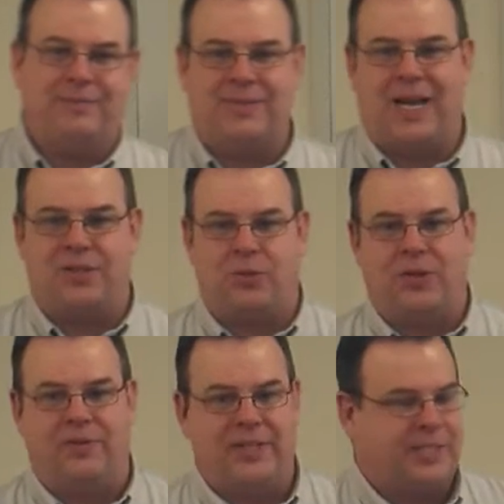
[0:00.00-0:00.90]
household
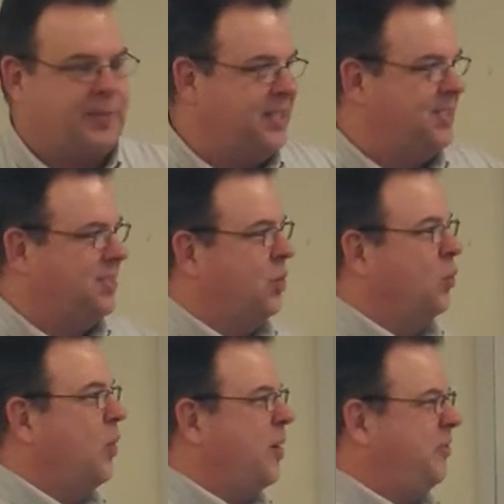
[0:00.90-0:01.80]
living expenses are
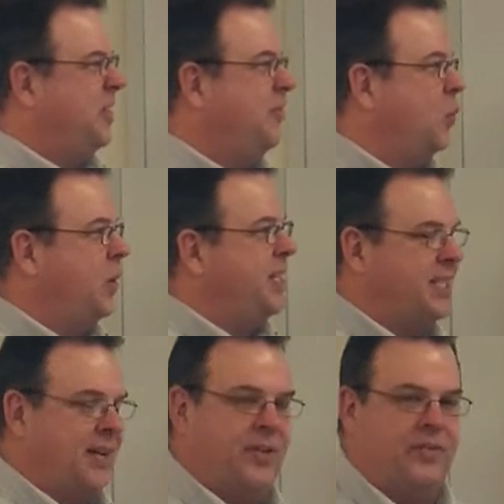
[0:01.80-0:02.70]
roughly
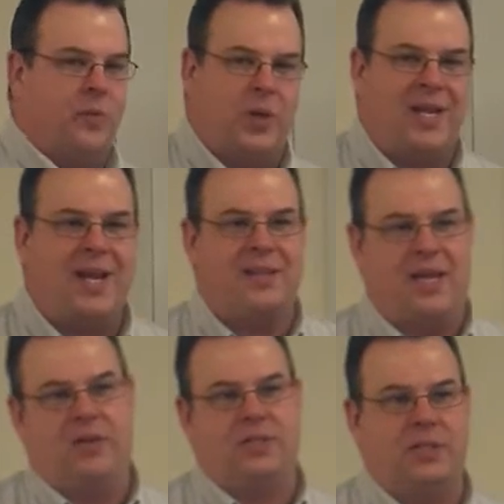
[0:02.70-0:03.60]
$47,000 to
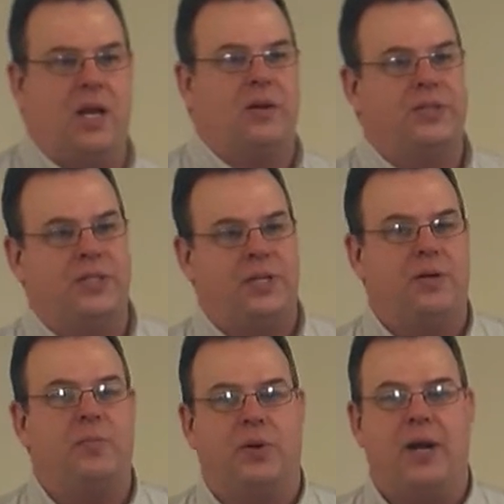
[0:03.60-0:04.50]
$48,000 a year
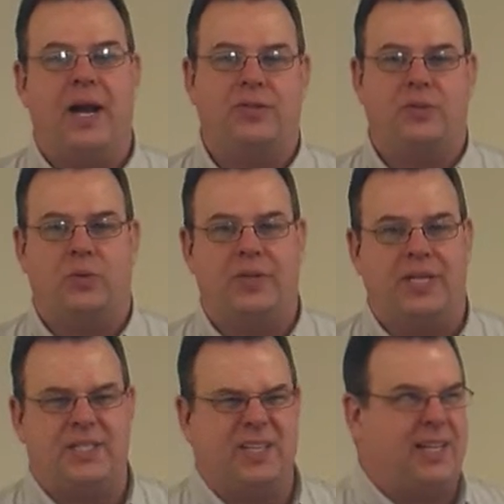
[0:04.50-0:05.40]
per household.
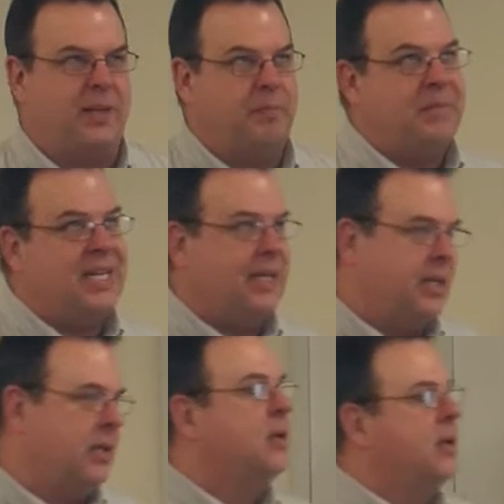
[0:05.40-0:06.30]
That's like
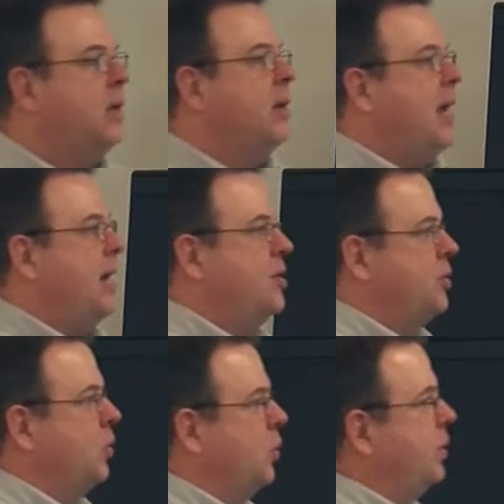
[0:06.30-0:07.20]
median
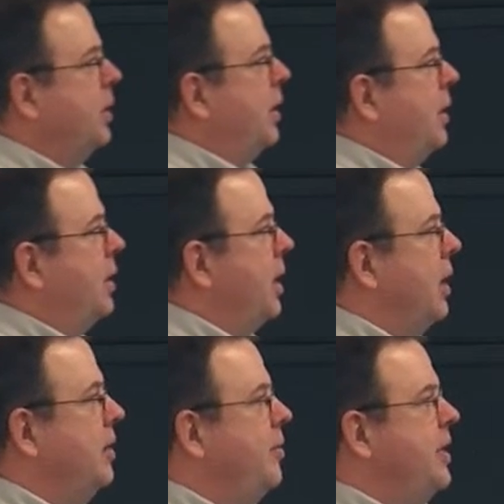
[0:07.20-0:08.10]
household
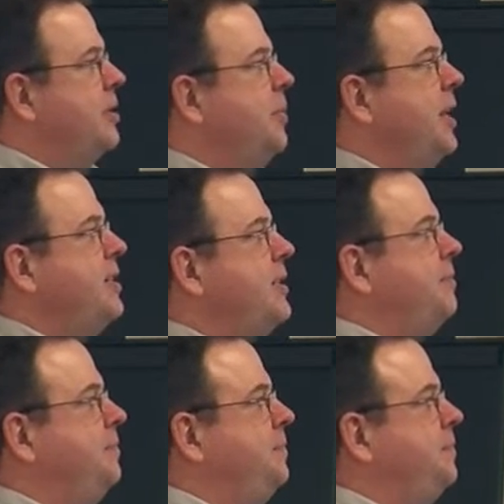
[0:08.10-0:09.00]
living expense,
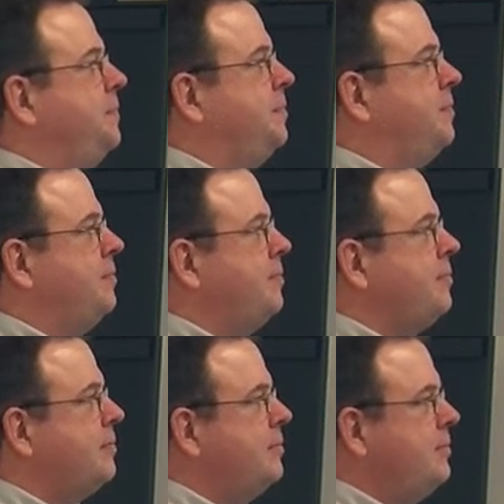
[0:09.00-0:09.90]

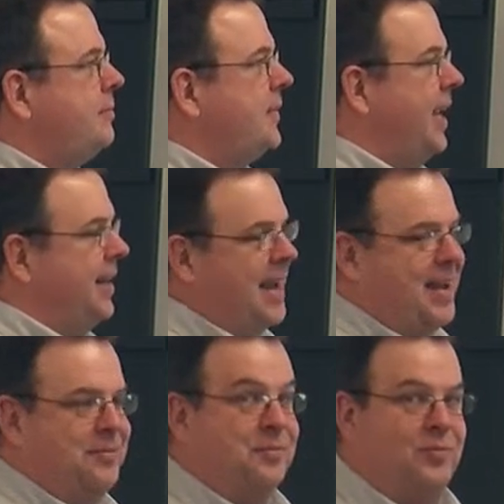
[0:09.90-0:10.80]
and
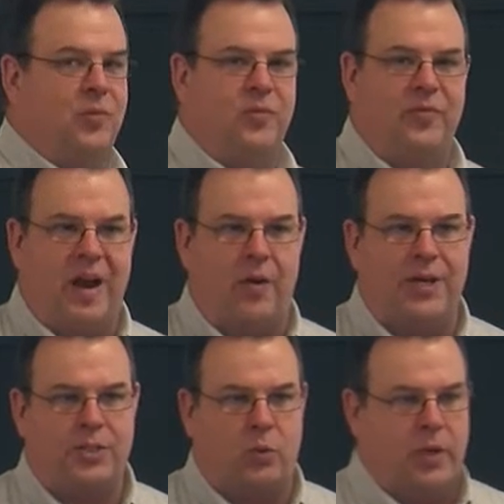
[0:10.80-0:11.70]
that
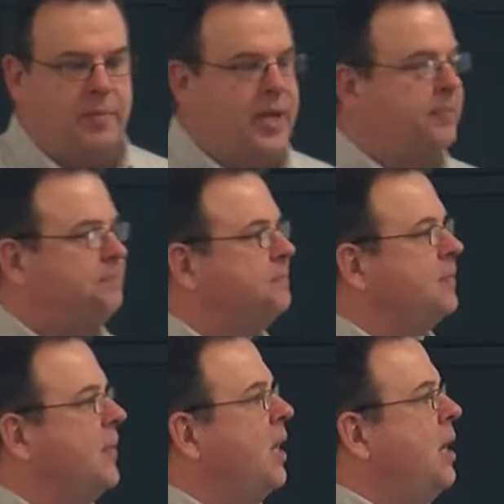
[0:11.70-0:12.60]
varies quite a bit.
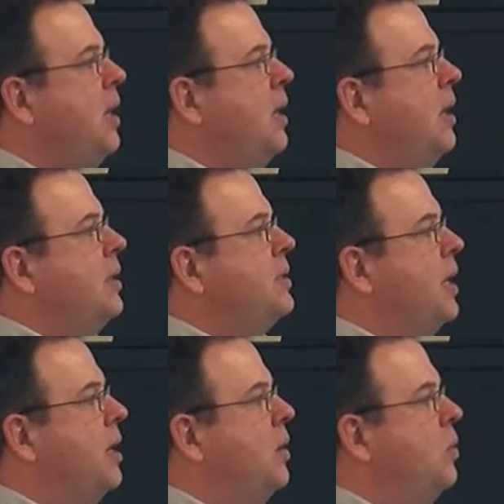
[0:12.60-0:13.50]

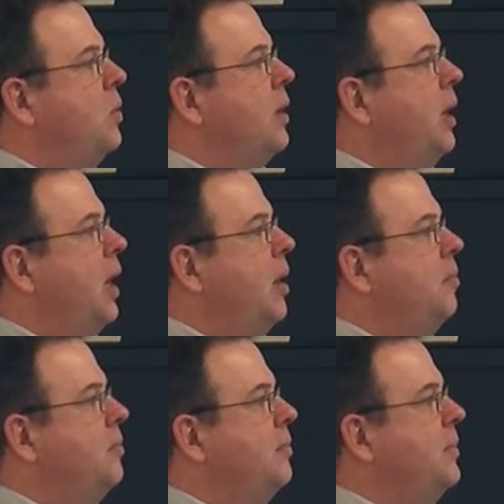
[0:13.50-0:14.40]
So,
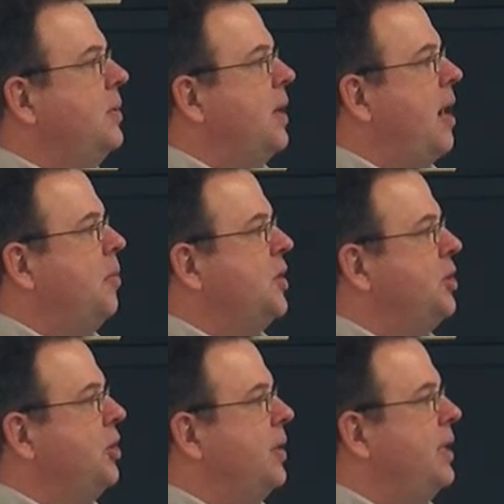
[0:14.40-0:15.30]
how much are
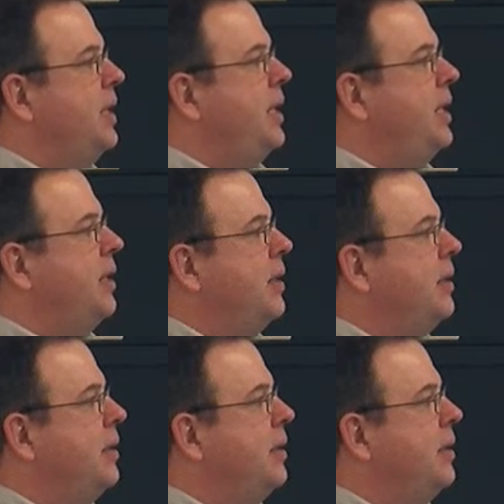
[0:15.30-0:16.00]
you going to need?